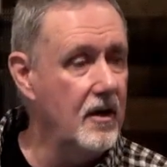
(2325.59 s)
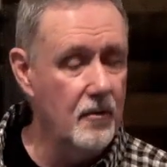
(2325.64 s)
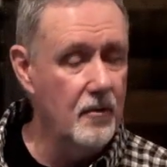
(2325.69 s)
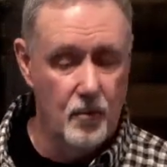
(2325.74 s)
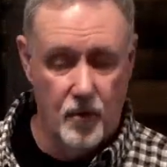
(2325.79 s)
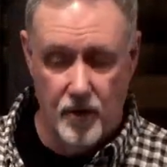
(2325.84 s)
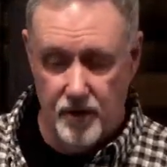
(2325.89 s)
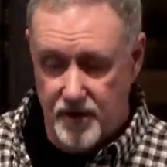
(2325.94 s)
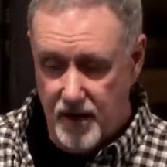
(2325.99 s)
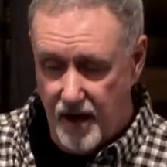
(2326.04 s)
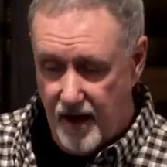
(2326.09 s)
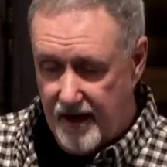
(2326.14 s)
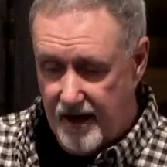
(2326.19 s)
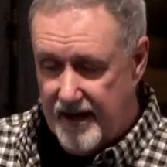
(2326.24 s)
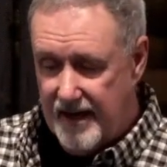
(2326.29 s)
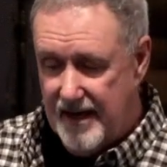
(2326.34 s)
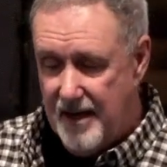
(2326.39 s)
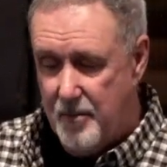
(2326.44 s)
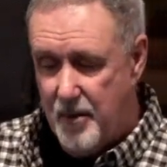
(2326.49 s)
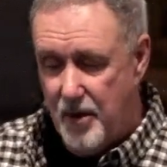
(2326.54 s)
We're
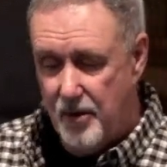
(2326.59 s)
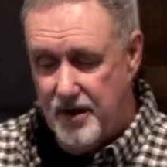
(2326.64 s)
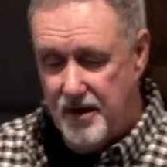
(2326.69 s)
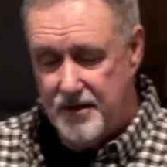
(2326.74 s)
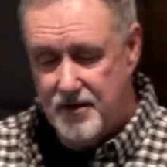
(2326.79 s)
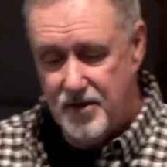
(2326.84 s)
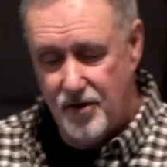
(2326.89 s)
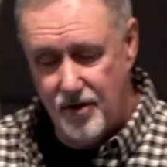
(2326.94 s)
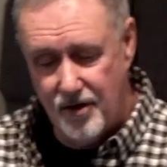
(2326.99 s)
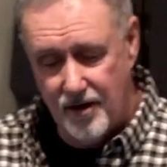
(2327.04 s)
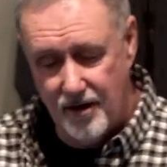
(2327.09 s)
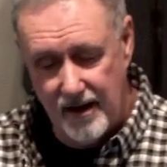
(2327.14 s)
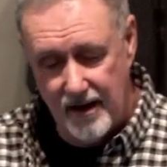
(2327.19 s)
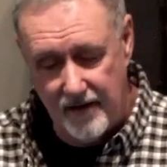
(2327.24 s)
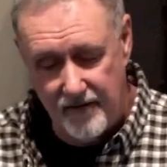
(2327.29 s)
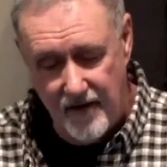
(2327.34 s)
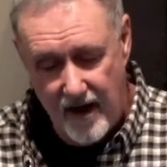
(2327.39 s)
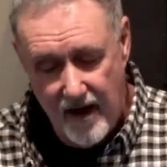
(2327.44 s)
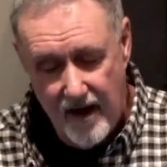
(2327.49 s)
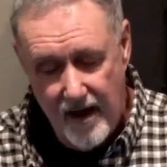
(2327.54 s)
talking about eternal
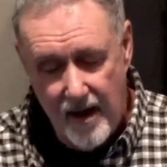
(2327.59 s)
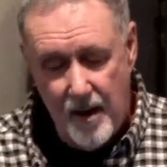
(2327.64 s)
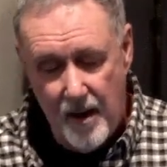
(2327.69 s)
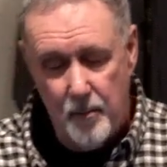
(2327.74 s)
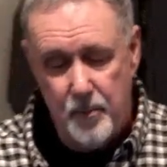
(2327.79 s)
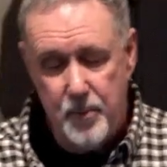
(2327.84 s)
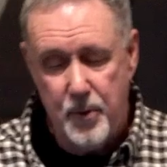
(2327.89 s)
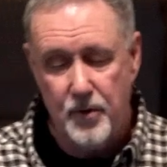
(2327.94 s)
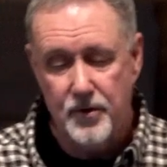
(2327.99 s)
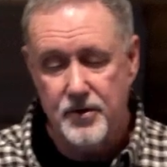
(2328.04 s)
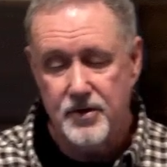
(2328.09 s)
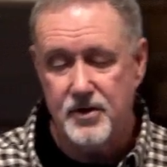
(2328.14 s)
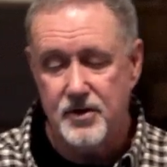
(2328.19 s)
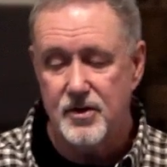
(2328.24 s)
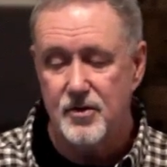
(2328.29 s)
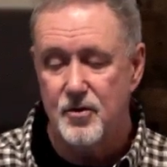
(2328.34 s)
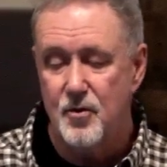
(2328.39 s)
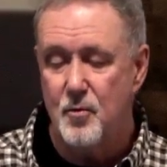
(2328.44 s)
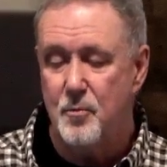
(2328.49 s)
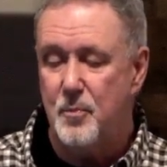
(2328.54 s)
life.
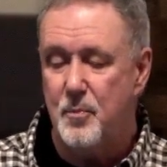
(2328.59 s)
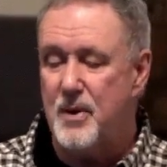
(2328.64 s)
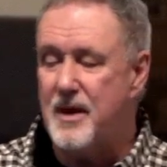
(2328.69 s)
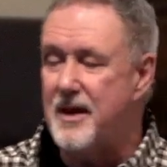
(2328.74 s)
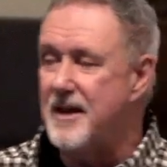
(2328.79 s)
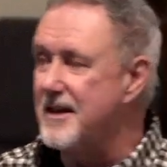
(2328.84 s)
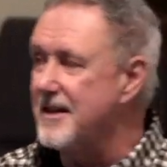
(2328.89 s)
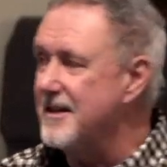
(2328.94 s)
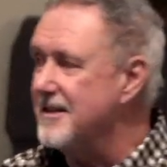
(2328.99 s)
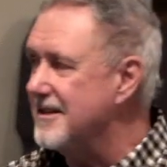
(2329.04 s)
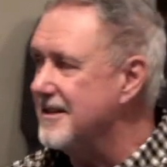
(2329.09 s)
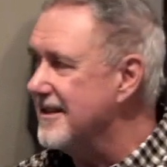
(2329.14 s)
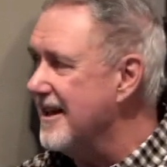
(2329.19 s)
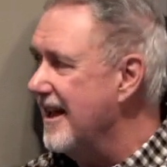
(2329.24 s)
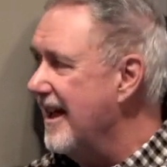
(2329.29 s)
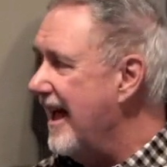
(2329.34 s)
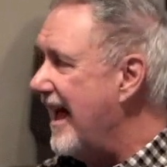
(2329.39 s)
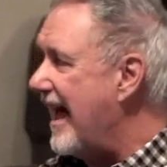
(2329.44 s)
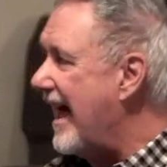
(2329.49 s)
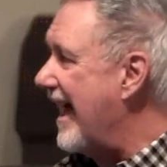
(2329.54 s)
Pursue peace
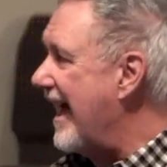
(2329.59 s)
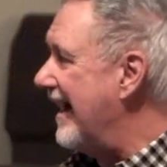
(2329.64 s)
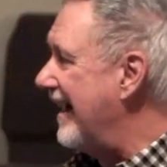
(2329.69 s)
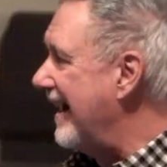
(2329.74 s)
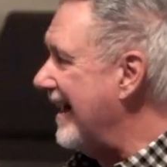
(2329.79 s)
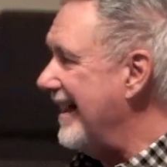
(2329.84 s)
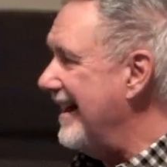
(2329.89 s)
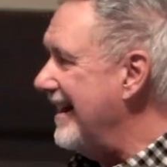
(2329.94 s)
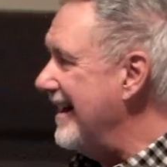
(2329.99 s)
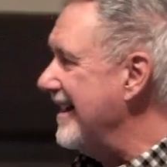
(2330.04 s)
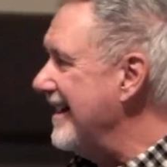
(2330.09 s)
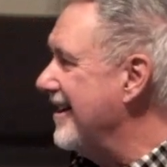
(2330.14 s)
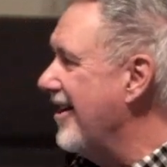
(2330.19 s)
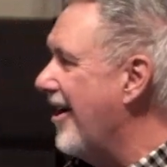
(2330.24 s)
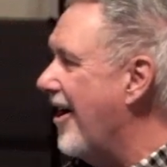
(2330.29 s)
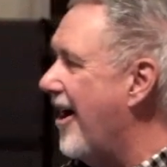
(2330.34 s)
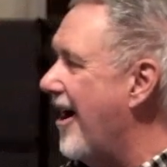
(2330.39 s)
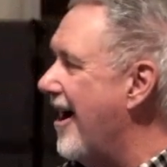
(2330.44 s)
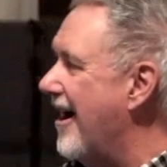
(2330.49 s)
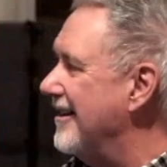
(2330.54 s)
at any
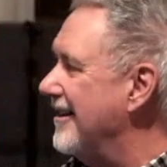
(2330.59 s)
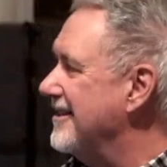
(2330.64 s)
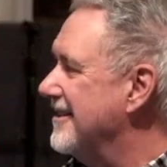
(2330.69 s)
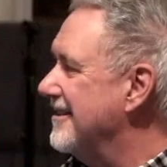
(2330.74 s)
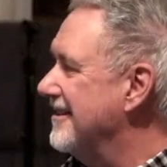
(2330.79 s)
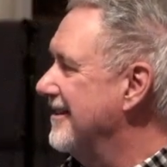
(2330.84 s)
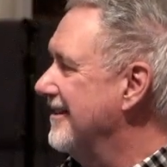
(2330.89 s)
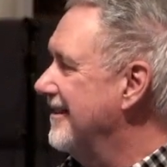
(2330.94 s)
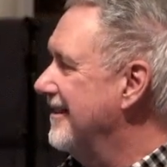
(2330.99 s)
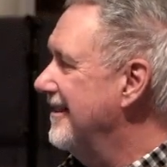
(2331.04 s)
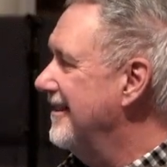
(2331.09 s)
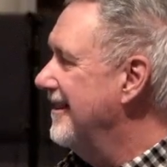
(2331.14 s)
cost.